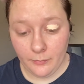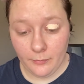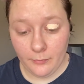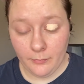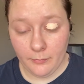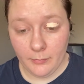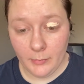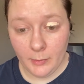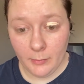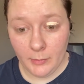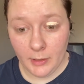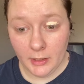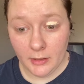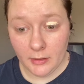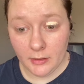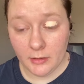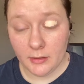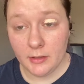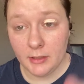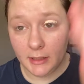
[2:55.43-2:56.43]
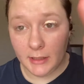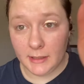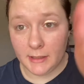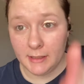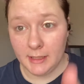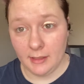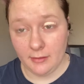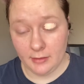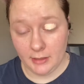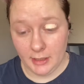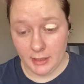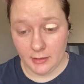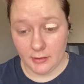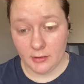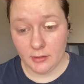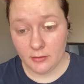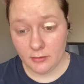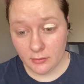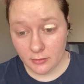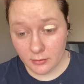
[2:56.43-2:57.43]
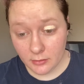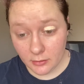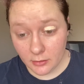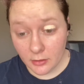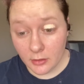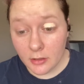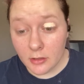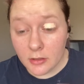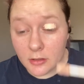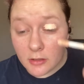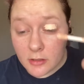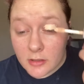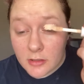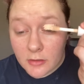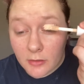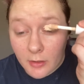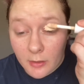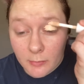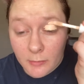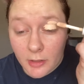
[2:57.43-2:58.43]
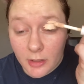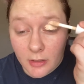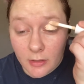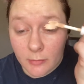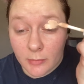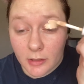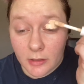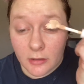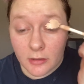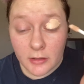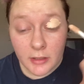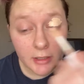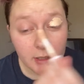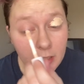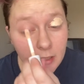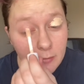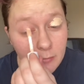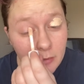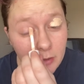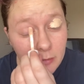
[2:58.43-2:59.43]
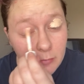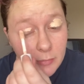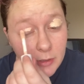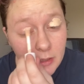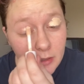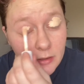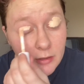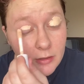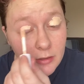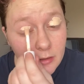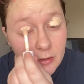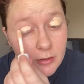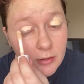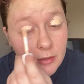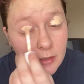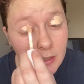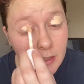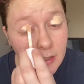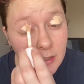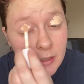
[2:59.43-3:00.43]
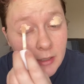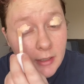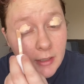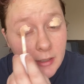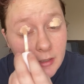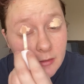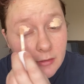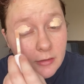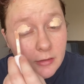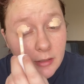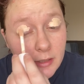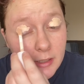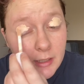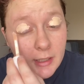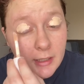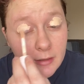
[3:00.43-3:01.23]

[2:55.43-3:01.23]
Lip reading: my mirror is down here. So I'm gonna be looking at my mirror and looking at